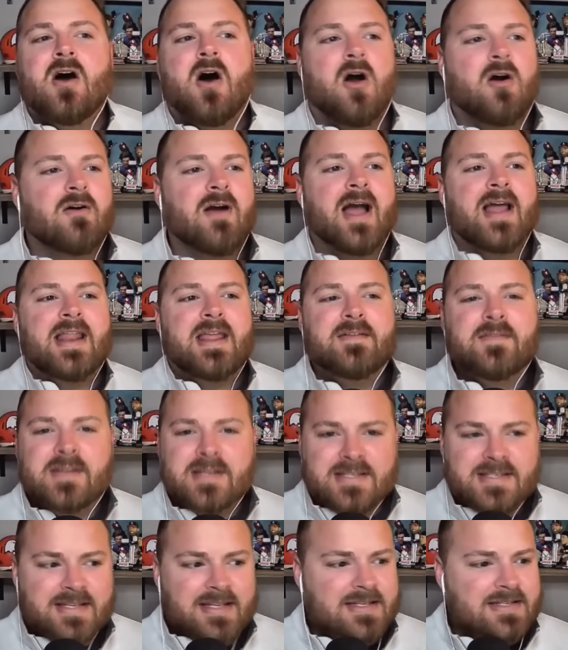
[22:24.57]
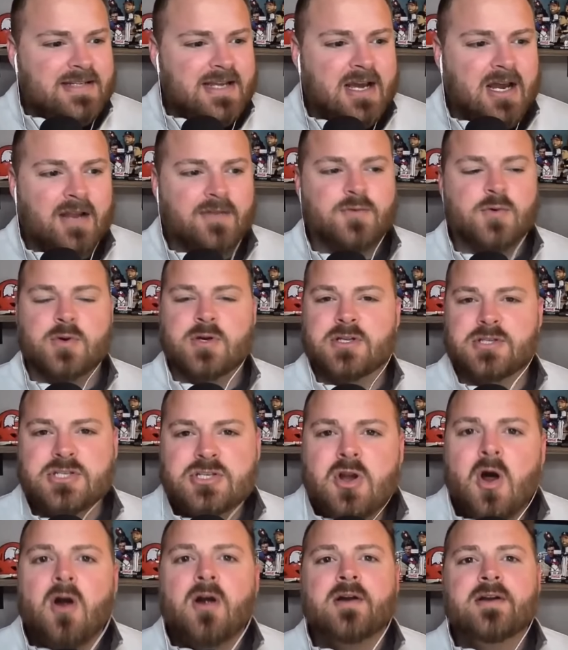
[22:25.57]
all right, even since he got off to a good
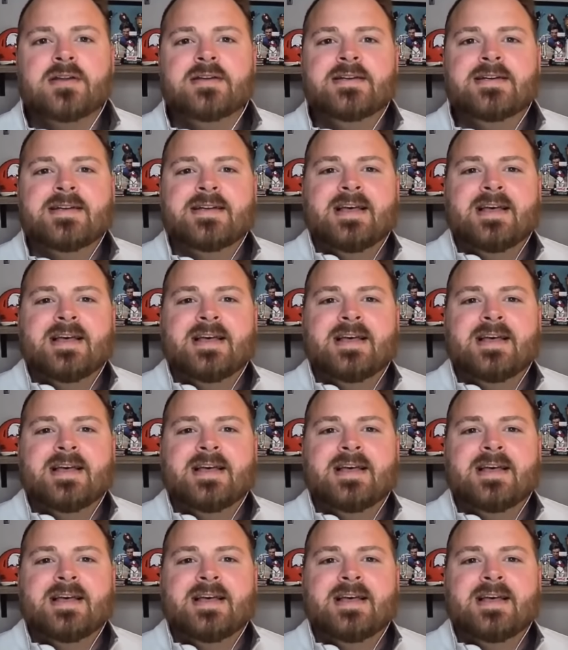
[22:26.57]
start,